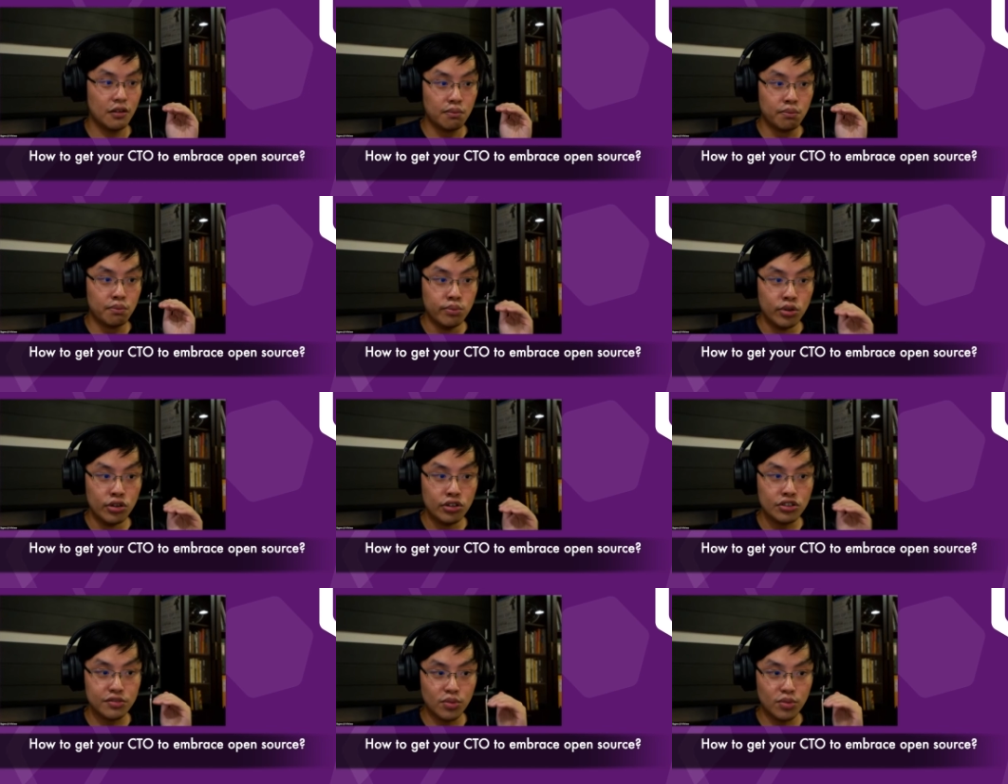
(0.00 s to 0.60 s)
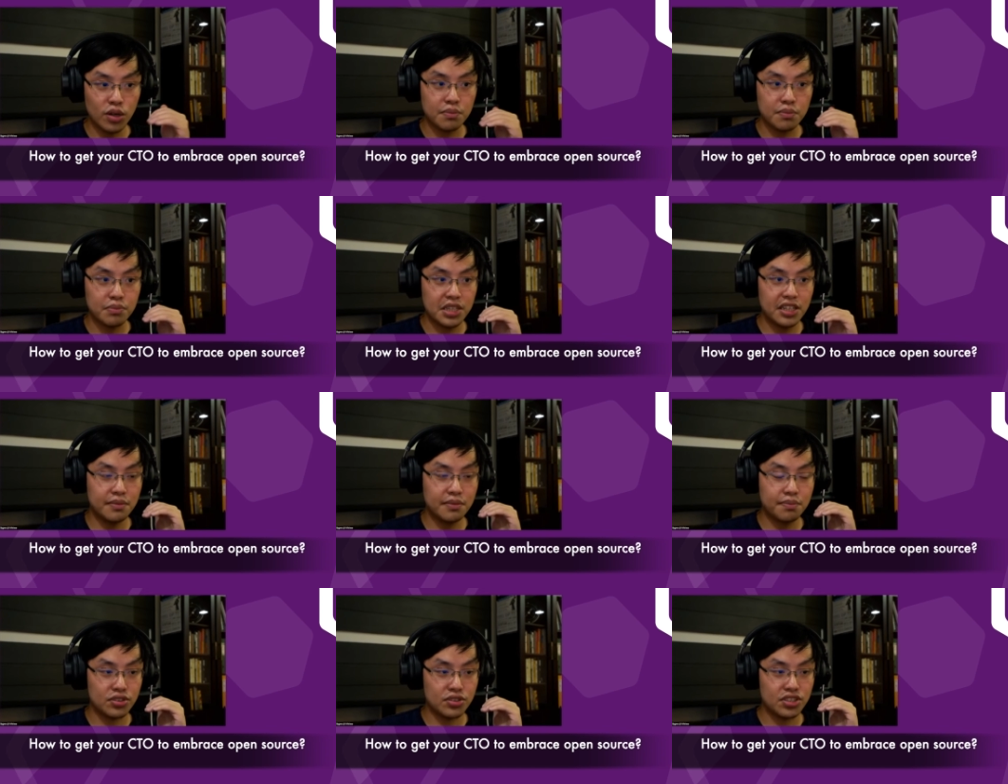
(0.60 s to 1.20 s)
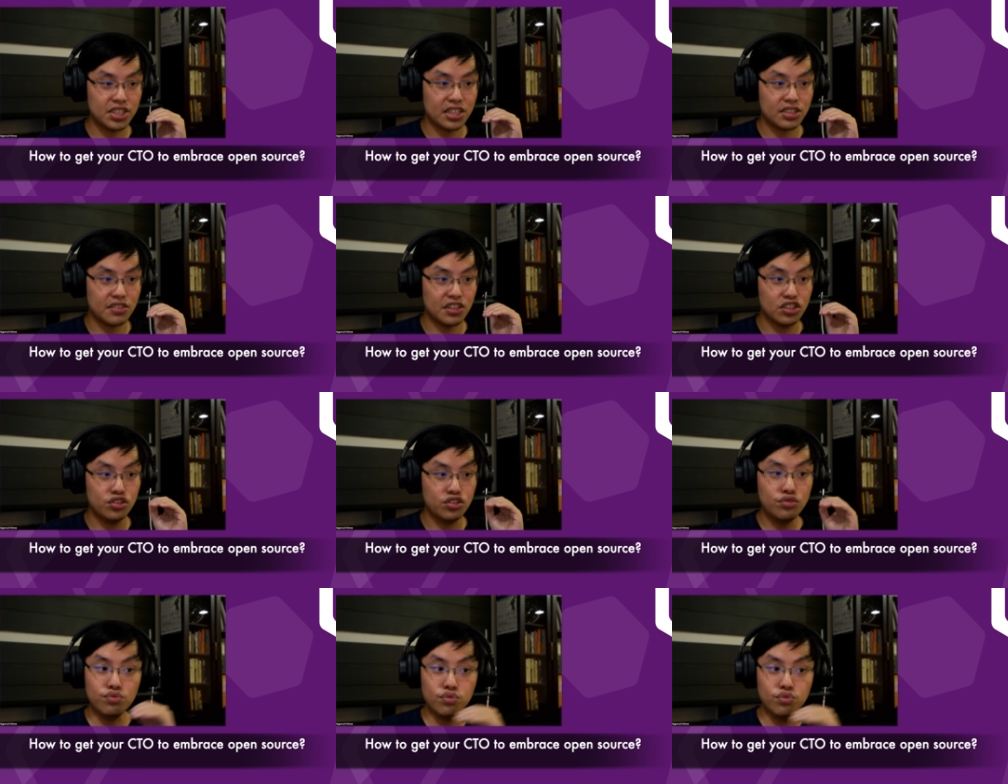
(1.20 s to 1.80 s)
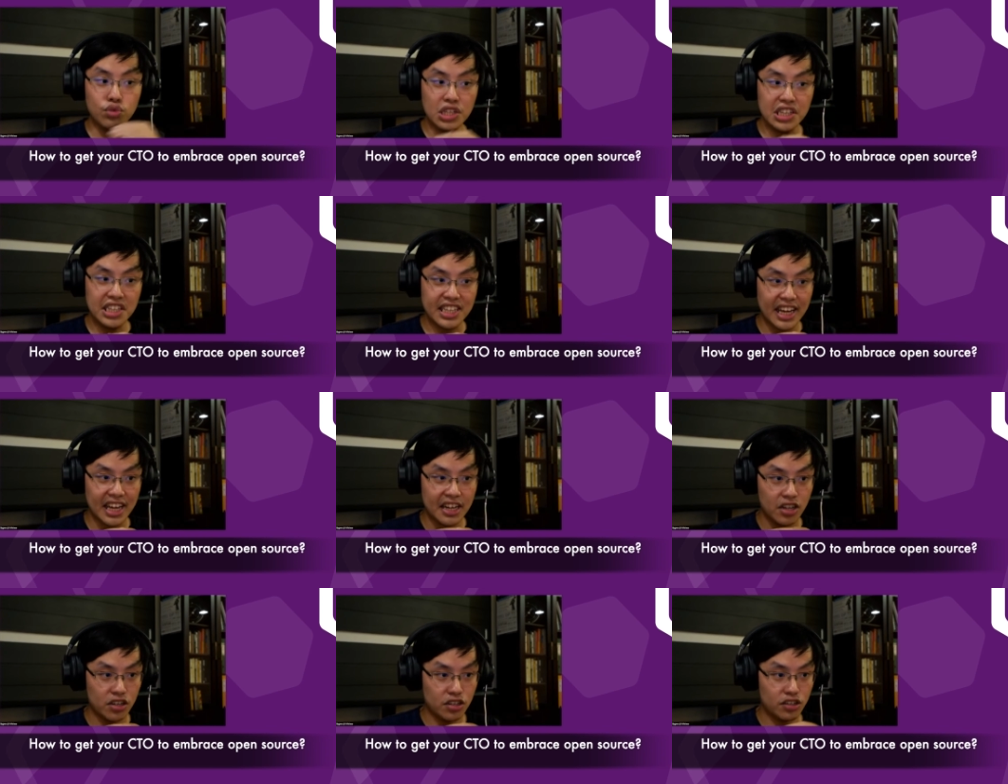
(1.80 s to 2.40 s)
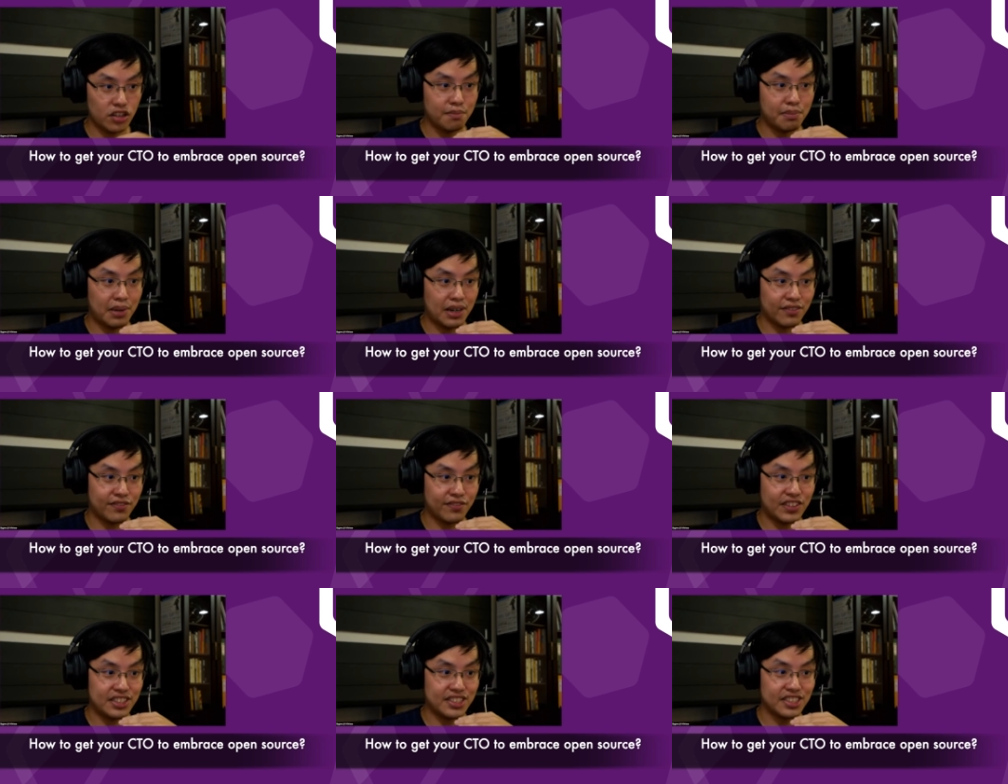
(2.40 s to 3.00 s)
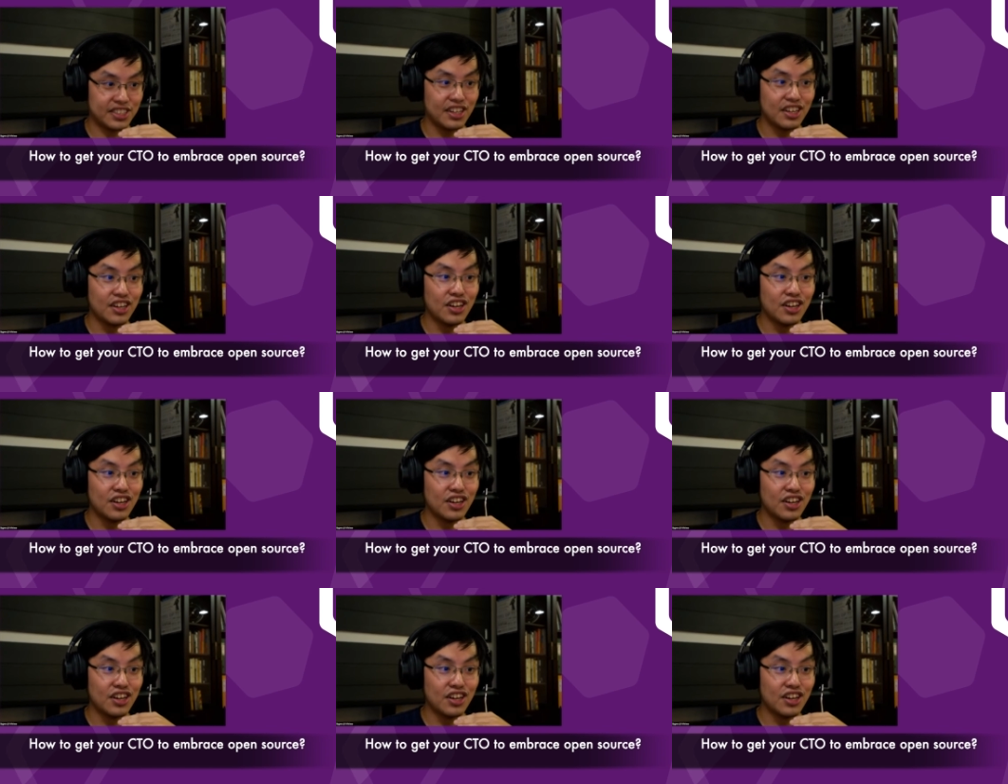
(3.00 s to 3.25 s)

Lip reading: most small and medium projects, right, you won't get a lot of bug fixes,